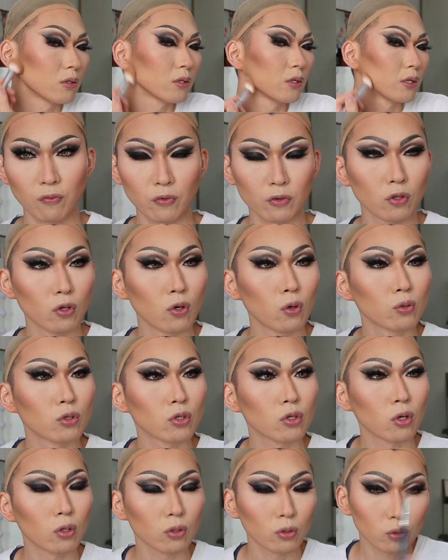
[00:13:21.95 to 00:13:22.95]
For nose
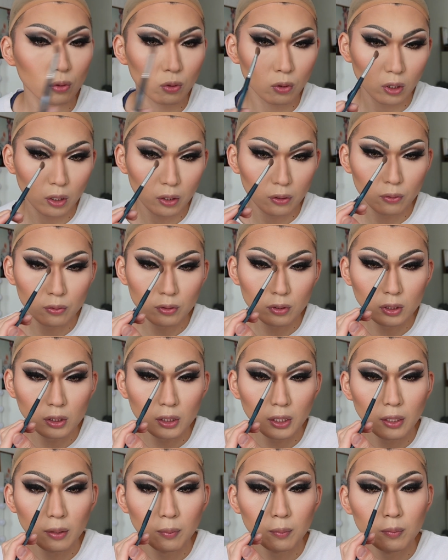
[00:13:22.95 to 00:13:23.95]
contour, I use the
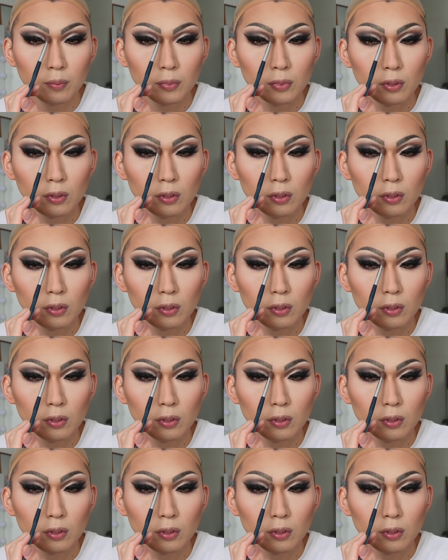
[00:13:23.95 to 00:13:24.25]
same